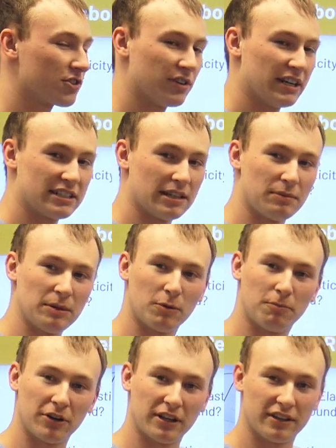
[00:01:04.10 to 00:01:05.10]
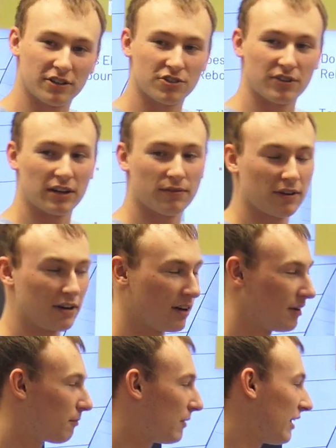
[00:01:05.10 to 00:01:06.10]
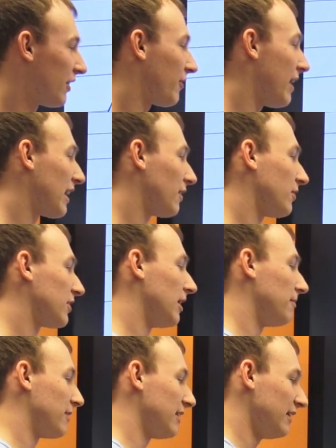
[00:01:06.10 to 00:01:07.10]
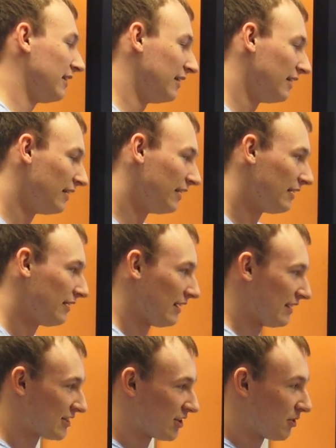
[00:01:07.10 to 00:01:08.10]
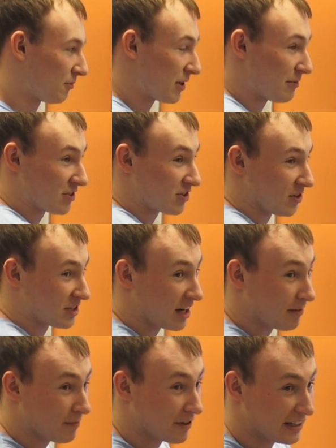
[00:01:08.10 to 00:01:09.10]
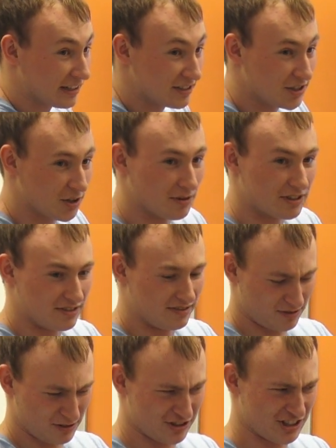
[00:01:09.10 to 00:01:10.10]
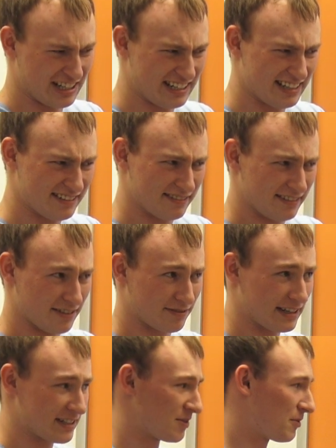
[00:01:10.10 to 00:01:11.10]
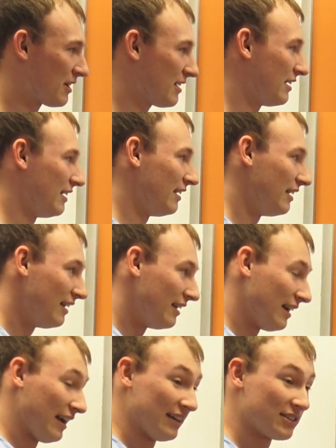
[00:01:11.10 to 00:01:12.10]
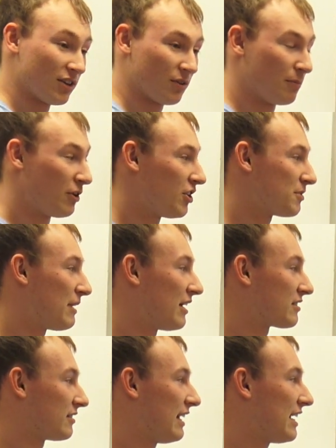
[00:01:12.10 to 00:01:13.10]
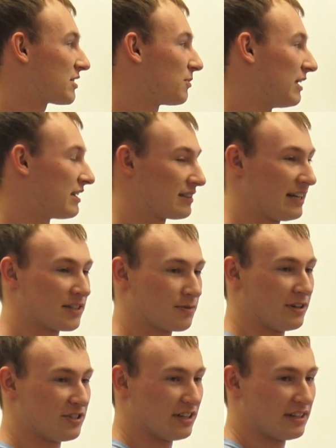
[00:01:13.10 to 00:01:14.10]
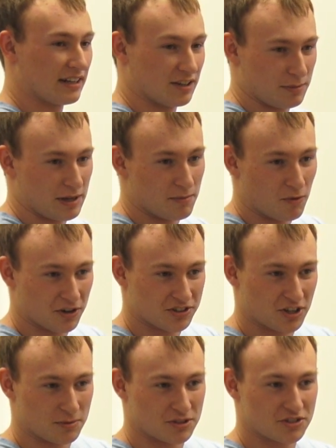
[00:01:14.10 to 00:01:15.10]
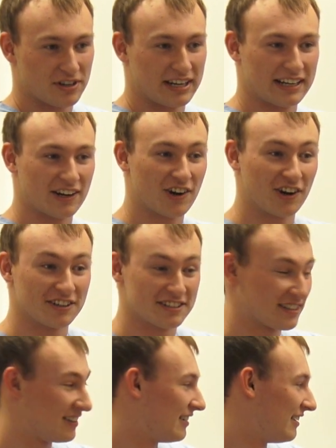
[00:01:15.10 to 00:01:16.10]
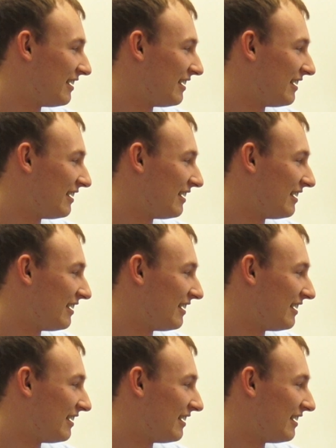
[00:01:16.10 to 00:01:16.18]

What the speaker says: strings that people put in their string for, or in their racket for comfort. And so it pretty much goes comfort into rigidity, if that's a word. And so the balls bounce less when it's less rigid. It'll be a more durable string and it hurts.